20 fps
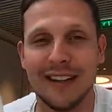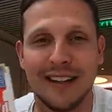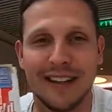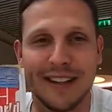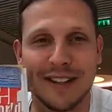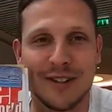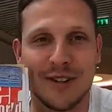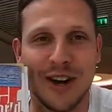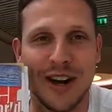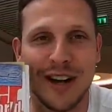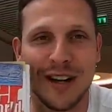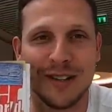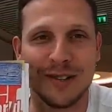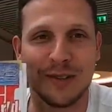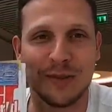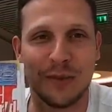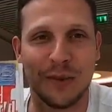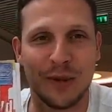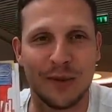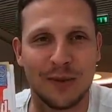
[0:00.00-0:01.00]
get your hands
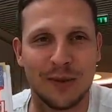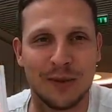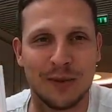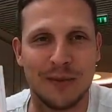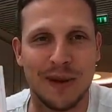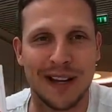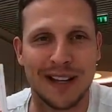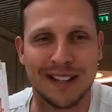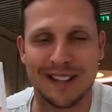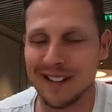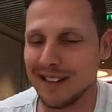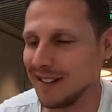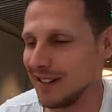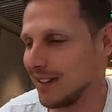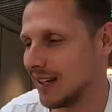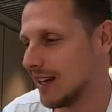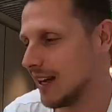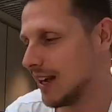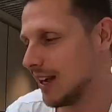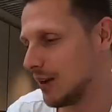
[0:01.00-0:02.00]
on one of those magazines.
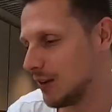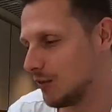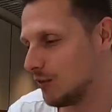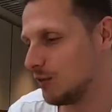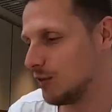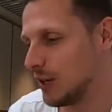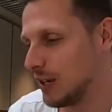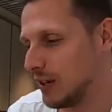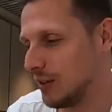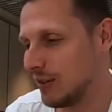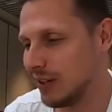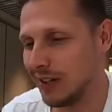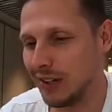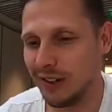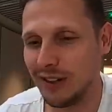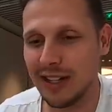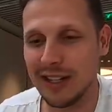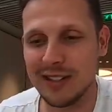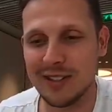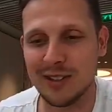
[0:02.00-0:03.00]
Really, really
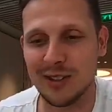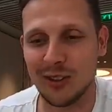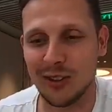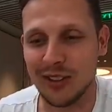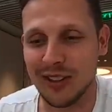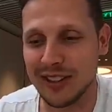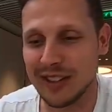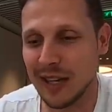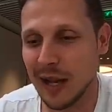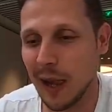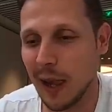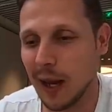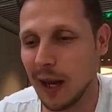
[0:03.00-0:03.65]
great stories.